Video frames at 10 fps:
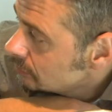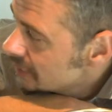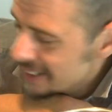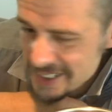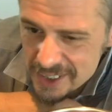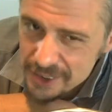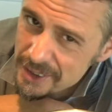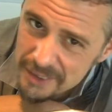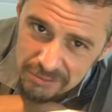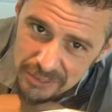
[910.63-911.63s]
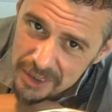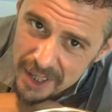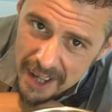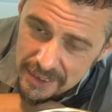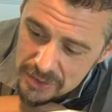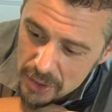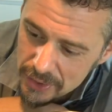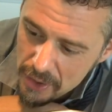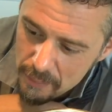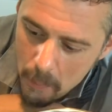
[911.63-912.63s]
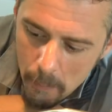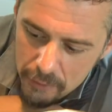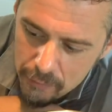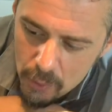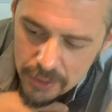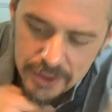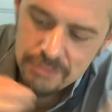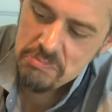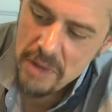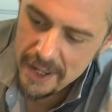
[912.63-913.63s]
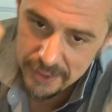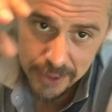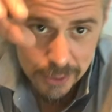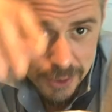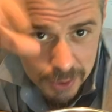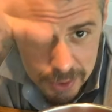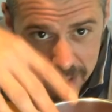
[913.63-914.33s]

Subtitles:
Like I said, you could have had this all done before and just added the couscous,